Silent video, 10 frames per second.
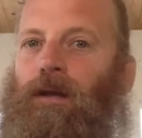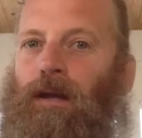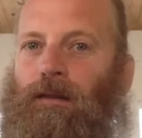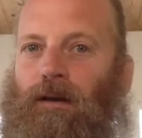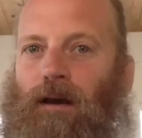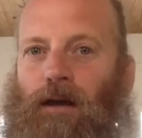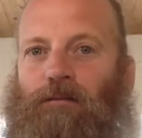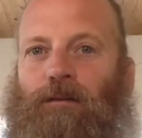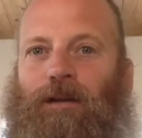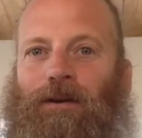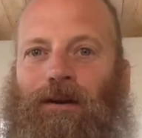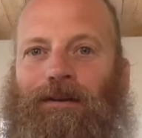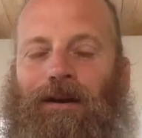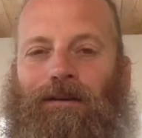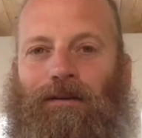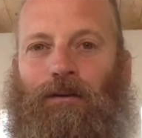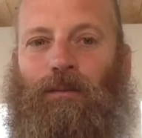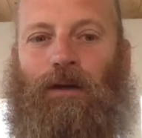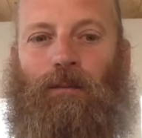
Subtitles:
In the last video I talked a little bit